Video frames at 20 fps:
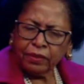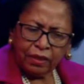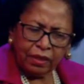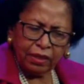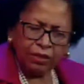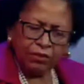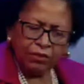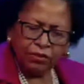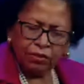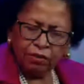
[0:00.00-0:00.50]

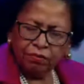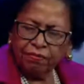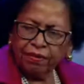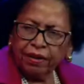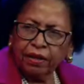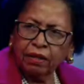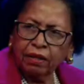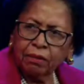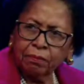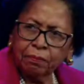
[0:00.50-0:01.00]
is
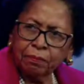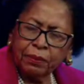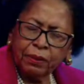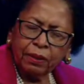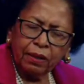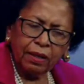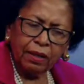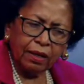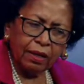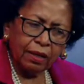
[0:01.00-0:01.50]
develop
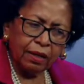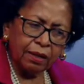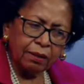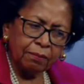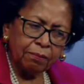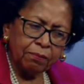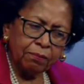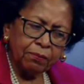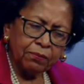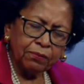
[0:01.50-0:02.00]

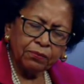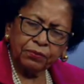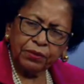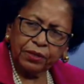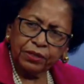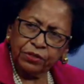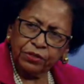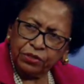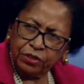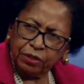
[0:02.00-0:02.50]
um,
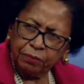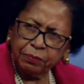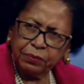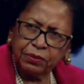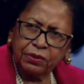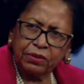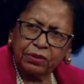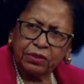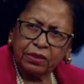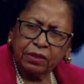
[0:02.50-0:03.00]

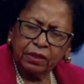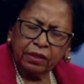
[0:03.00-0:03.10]
friendships